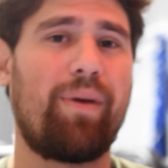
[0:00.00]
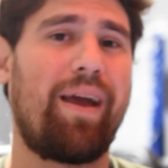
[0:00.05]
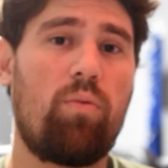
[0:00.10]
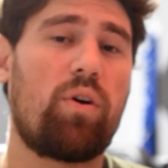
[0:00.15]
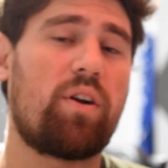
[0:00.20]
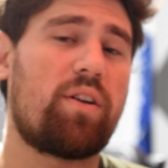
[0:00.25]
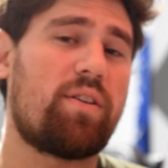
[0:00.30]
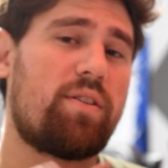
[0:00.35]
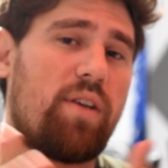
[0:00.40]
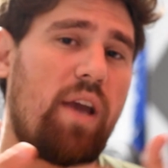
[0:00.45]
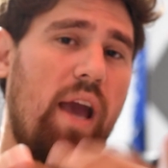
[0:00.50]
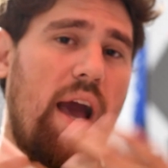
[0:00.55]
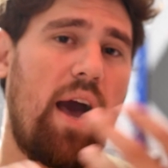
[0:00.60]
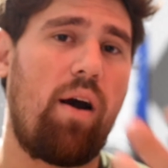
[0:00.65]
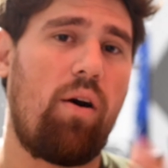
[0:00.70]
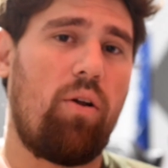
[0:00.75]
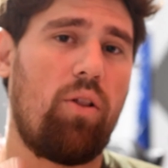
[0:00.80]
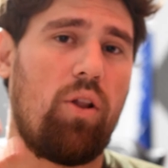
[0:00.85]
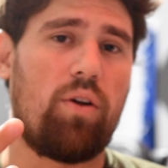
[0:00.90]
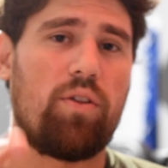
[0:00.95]
We're going to see
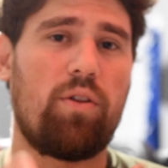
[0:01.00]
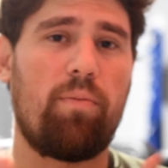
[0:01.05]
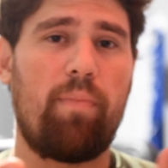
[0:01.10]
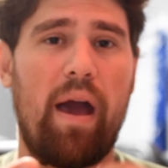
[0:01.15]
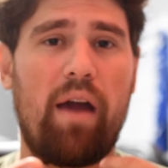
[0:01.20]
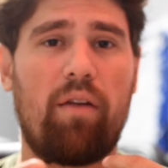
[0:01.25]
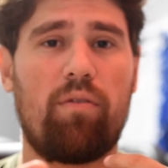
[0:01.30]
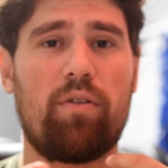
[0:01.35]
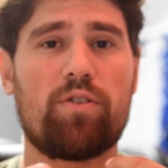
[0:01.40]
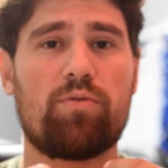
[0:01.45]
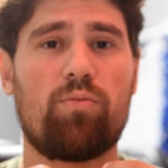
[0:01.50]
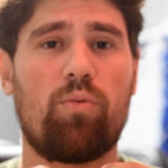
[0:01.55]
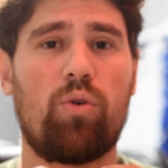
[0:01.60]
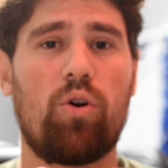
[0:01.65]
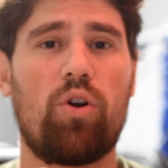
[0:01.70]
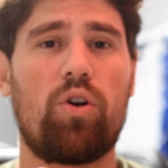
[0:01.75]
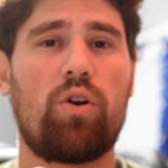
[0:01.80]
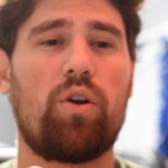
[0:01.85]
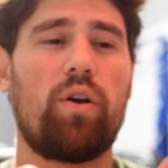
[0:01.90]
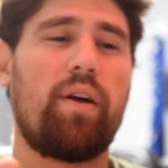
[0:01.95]
how long the batteries
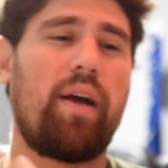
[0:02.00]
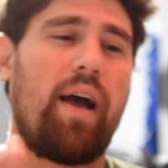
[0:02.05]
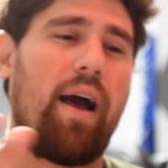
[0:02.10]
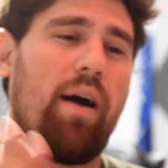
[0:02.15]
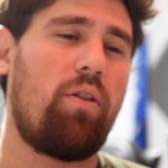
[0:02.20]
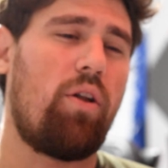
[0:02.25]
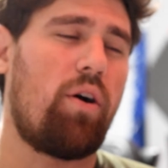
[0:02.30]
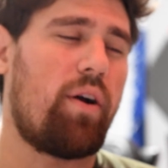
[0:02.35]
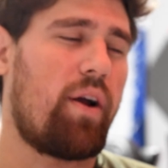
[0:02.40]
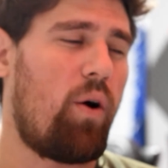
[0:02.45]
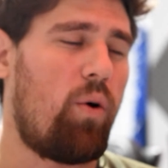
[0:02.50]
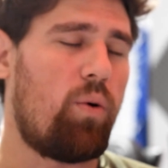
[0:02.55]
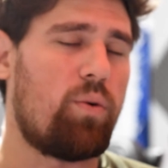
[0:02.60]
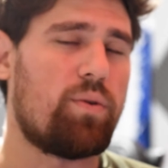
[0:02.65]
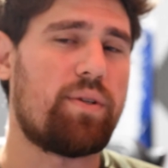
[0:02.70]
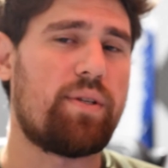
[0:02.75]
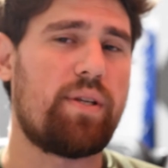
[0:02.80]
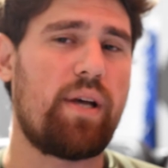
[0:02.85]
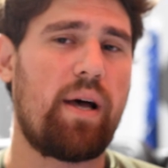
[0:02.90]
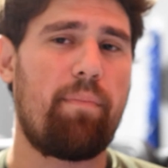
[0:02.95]
work, how long it
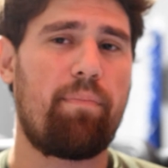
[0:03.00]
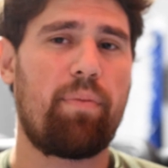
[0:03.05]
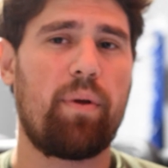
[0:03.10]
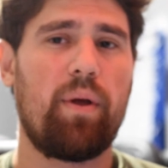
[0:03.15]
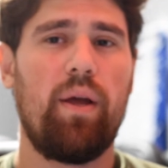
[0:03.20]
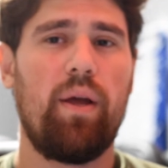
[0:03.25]
holds up